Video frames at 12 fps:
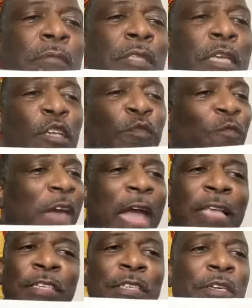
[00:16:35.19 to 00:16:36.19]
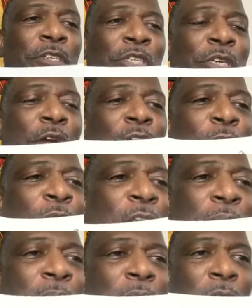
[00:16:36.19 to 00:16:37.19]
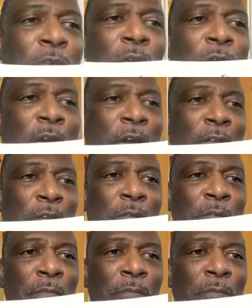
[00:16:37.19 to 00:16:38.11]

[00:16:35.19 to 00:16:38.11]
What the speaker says: This fastener should already be on your collar.